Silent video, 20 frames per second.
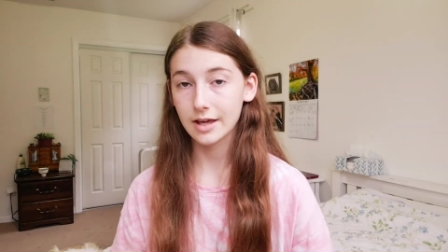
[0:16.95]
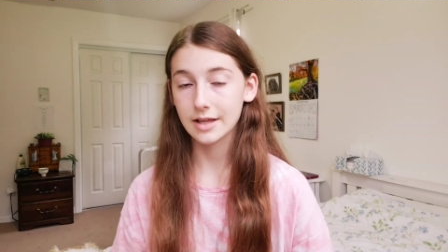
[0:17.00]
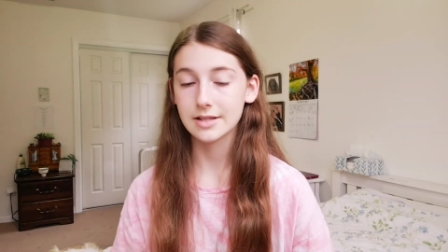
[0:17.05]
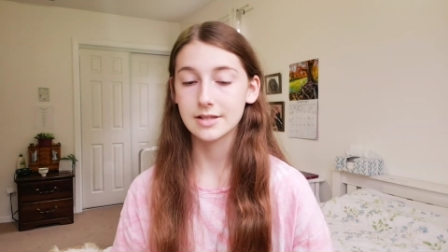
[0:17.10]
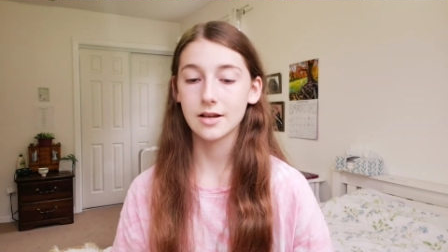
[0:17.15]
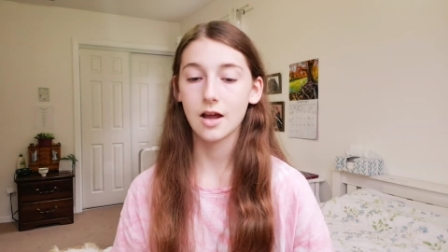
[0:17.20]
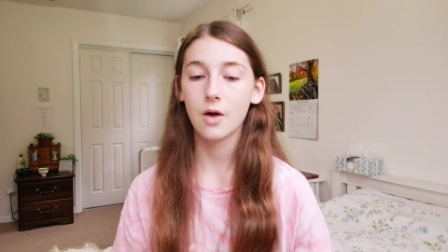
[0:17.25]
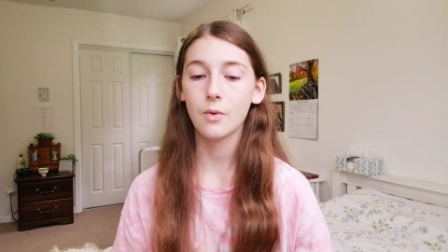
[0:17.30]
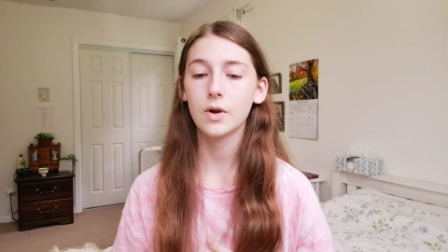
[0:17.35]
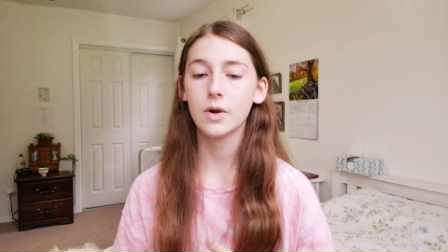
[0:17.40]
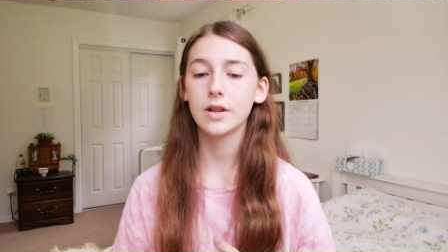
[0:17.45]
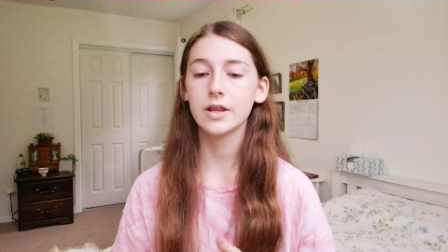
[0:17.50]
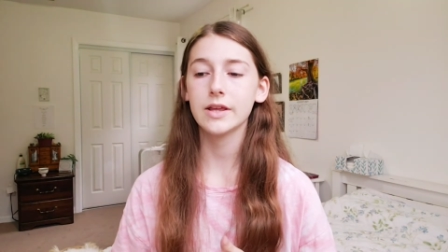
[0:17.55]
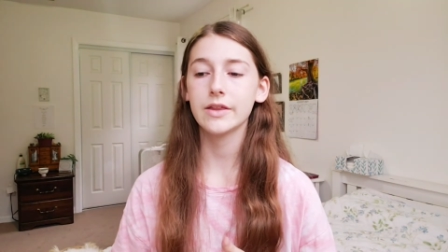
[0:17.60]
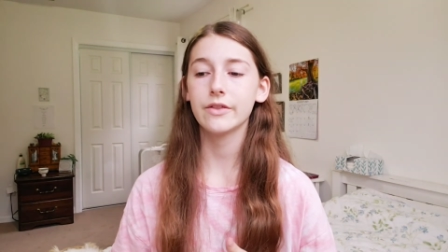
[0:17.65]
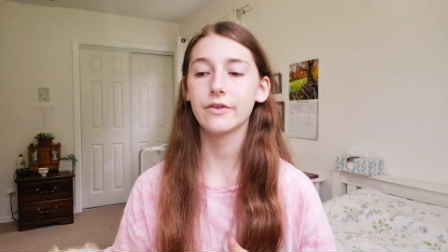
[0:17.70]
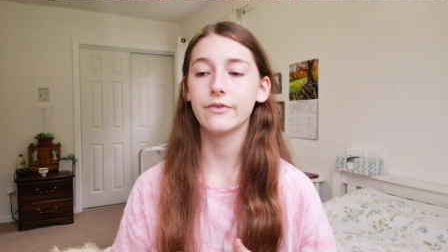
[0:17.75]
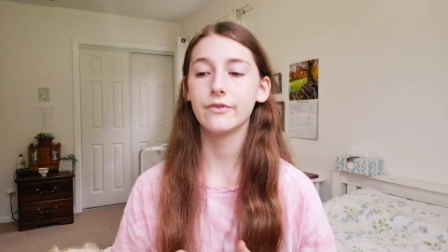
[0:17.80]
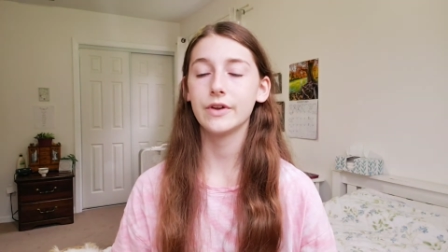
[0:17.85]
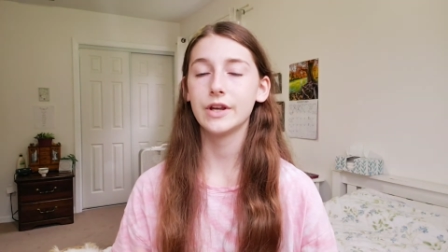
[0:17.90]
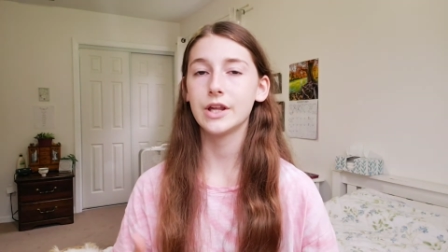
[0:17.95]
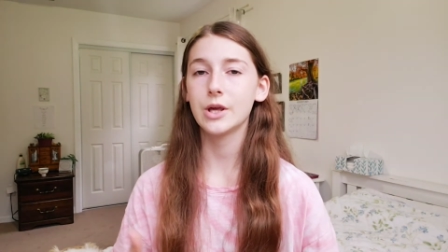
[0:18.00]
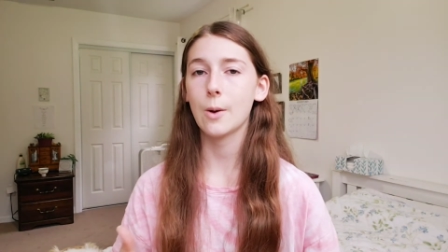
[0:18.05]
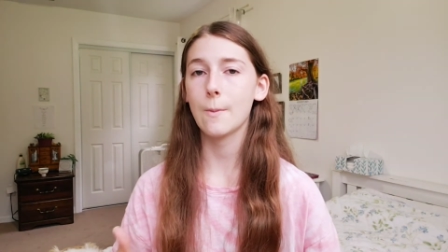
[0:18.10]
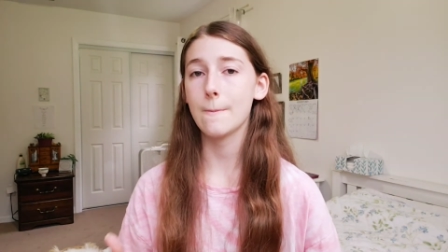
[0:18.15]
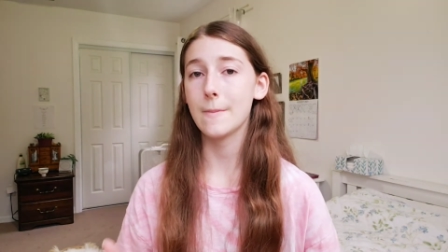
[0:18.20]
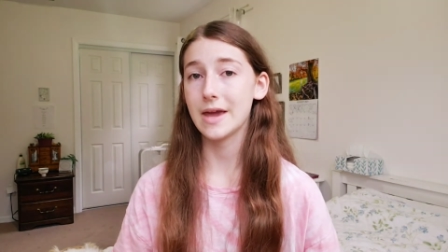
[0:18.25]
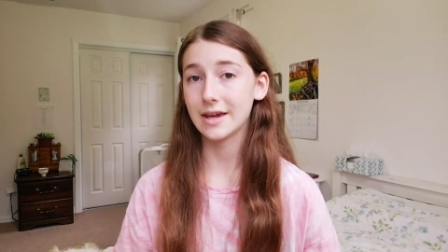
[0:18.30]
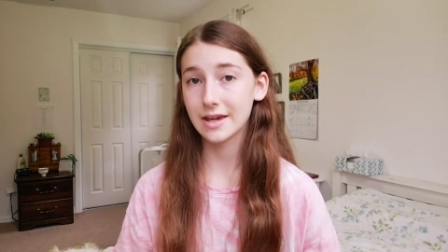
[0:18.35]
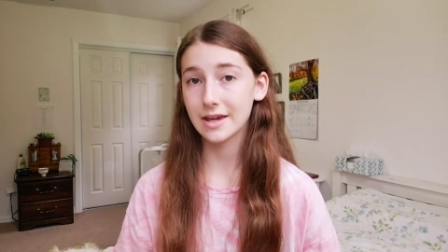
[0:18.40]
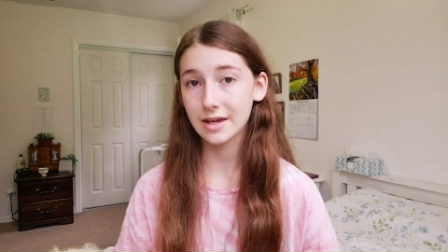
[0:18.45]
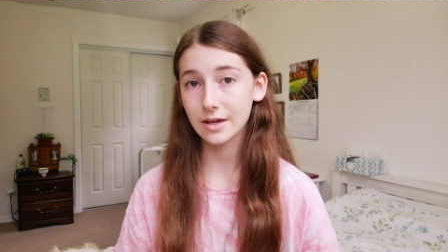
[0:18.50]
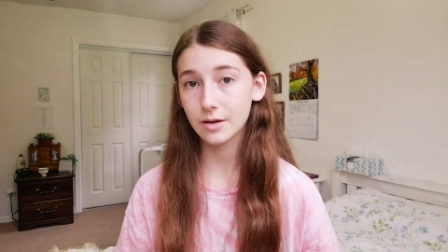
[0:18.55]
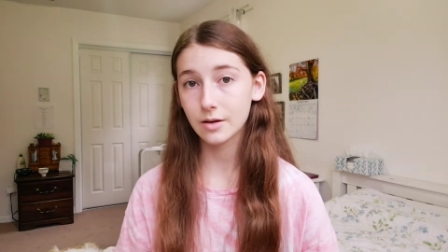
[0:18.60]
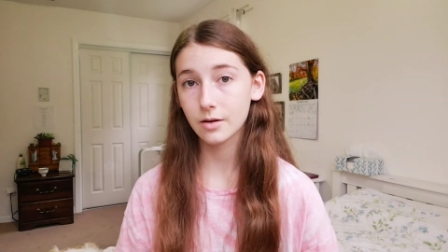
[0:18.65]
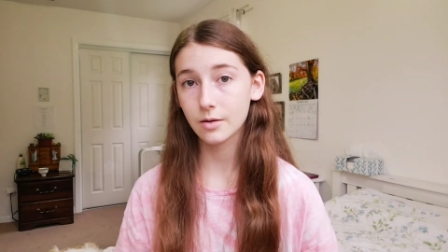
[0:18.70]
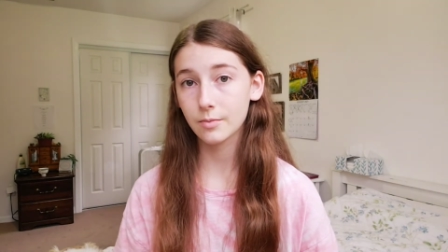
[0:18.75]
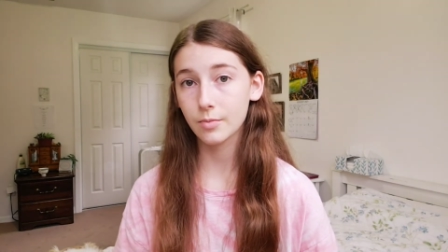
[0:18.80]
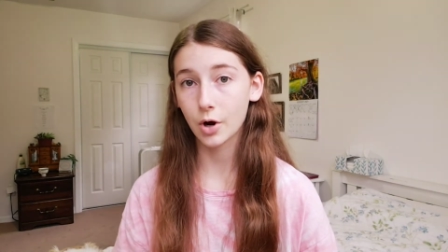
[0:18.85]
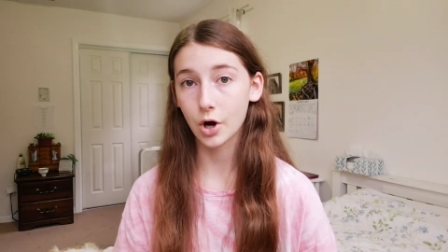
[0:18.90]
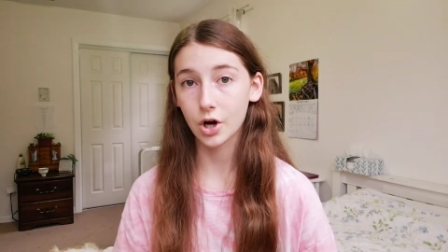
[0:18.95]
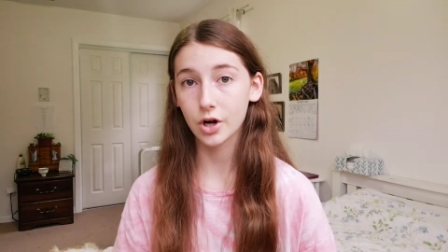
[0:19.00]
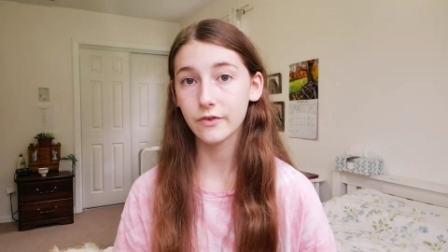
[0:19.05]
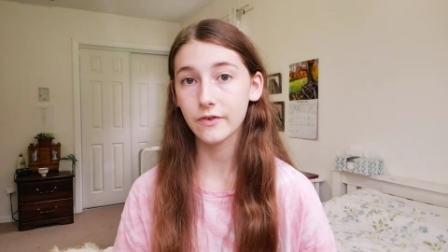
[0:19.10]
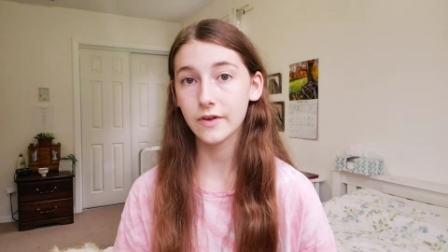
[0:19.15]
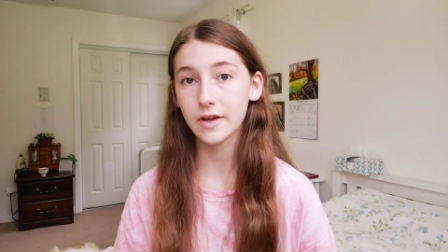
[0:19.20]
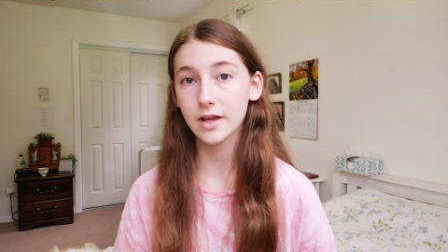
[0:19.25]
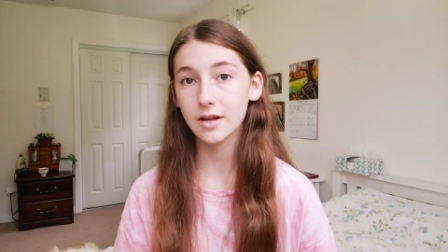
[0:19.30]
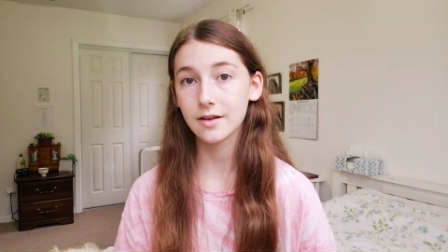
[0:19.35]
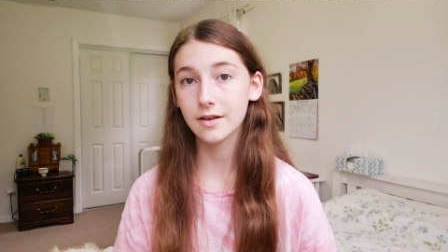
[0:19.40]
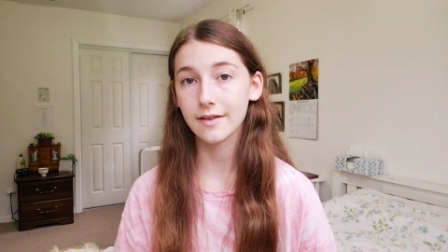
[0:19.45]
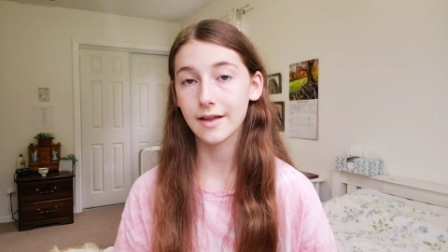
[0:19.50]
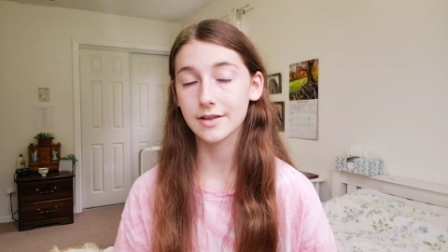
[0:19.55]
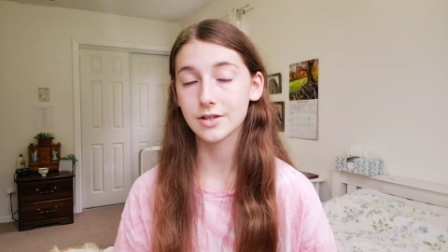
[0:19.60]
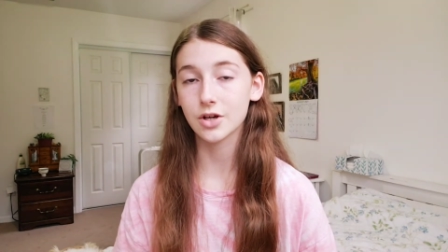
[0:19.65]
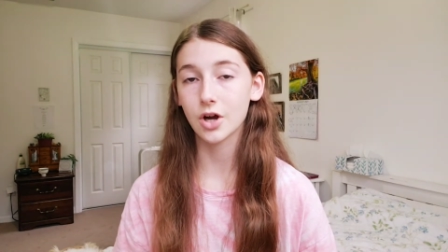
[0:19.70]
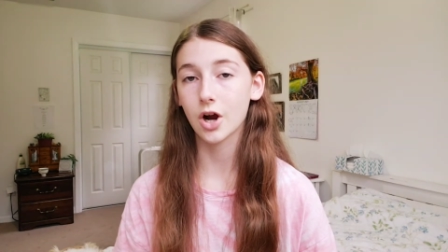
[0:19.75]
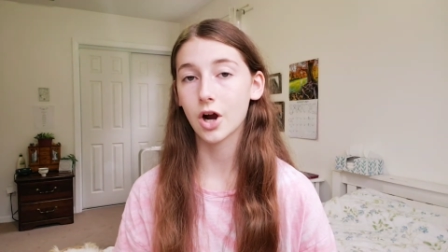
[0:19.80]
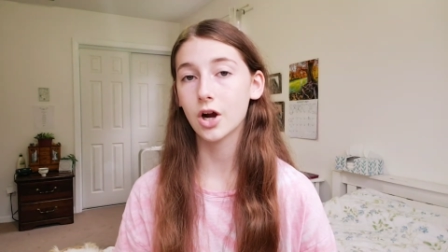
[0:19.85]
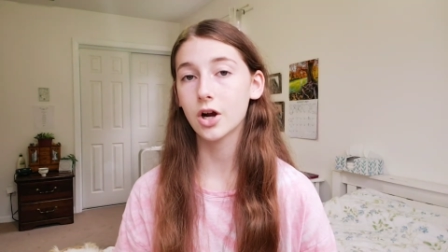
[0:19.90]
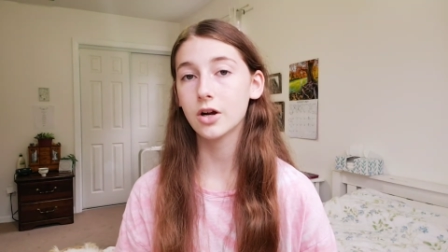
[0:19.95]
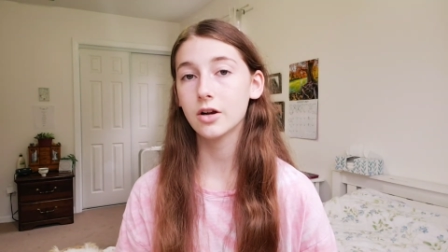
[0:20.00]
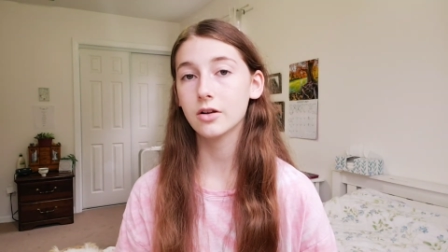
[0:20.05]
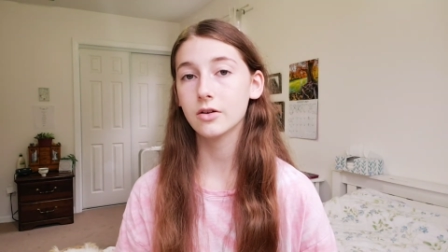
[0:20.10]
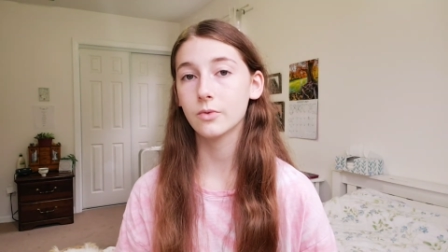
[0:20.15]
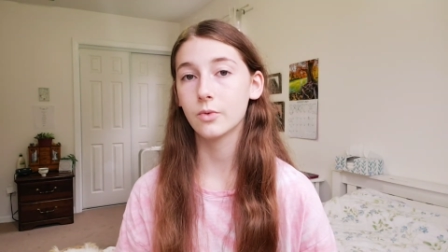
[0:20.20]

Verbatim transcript: It's not really the video making part of it that's hard,